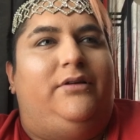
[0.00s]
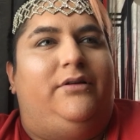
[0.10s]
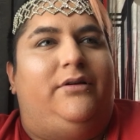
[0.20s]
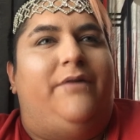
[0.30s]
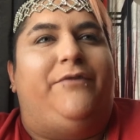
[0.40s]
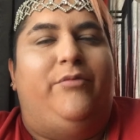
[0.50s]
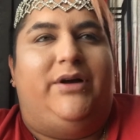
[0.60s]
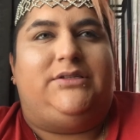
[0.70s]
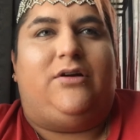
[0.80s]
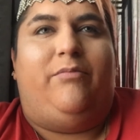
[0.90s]
a few
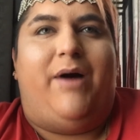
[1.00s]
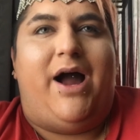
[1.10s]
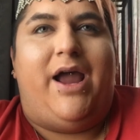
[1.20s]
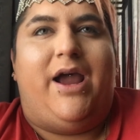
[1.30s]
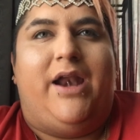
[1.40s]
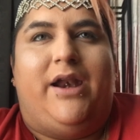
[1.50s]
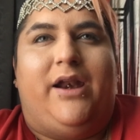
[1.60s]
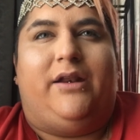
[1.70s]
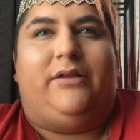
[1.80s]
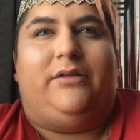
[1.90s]
months go by and
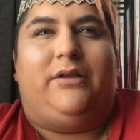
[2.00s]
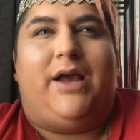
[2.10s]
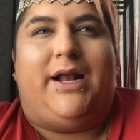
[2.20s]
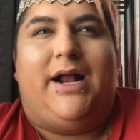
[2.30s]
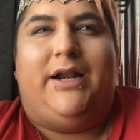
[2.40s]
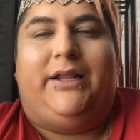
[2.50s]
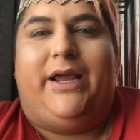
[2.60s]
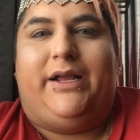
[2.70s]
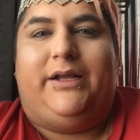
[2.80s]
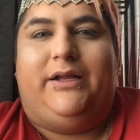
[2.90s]
I kind of
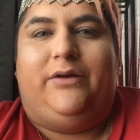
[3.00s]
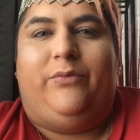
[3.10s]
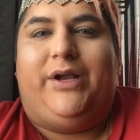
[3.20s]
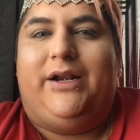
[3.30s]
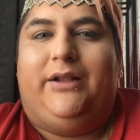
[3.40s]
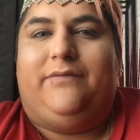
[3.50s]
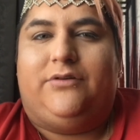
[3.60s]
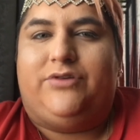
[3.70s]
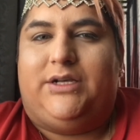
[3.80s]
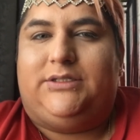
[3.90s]
like, we kind of left the
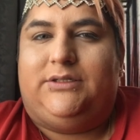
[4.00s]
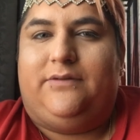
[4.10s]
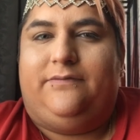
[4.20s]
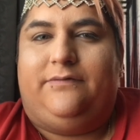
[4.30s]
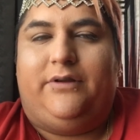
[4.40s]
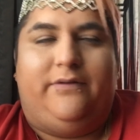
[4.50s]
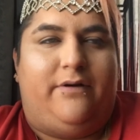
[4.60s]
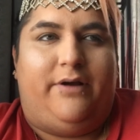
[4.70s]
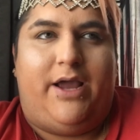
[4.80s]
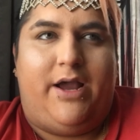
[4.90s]
dress for the
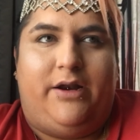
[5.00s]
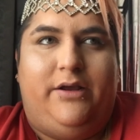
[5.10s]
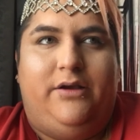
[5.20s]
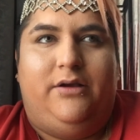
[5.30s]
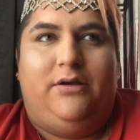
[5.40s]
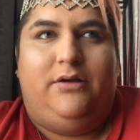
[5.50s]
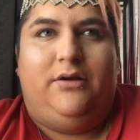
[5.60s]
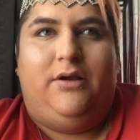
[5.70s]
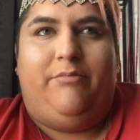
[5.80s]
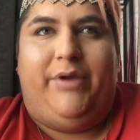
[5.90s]
very end
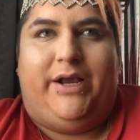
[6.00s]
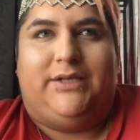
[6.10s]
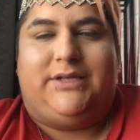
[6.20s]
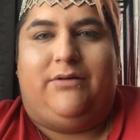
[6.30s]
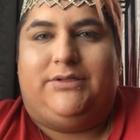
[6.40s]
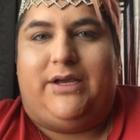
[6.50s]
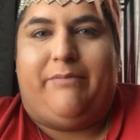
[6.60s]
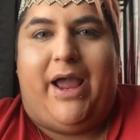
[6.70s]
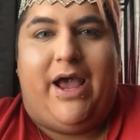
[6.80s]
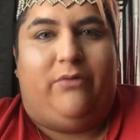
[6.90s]
because I was like,
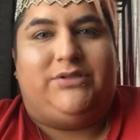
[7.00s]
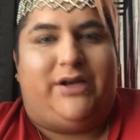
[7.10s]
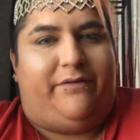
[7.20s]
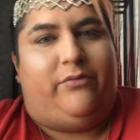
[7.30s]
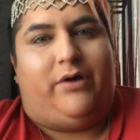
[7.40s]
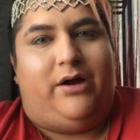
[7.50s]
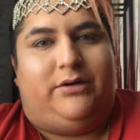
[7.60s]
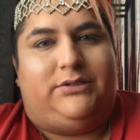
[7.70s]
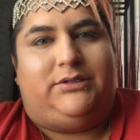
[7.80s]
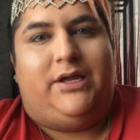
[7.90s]
my head was everywhere
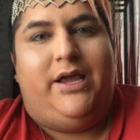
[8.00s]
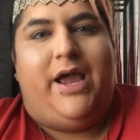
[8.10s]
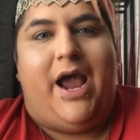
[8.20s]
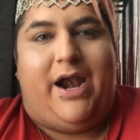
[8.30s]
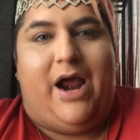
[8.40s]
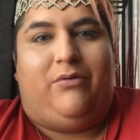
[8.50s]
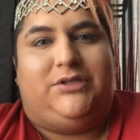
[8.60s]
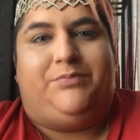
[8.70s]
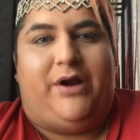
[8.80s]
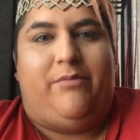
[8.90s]
else. And I was
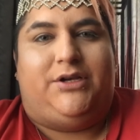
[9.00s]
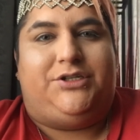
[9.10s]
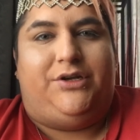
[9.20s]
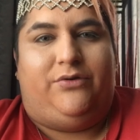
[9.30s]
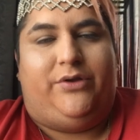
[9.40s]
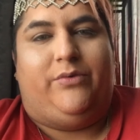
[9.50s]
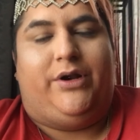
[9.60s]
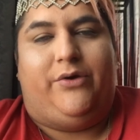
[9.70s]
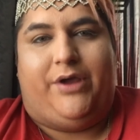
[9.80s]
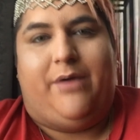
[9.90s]
pretty much the only one
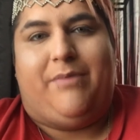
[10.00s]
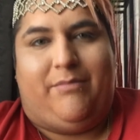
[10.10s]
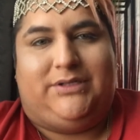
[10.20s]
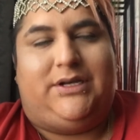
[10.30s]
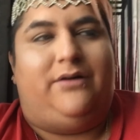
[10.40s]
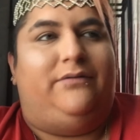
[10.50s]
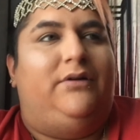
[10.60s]
doing it by myself.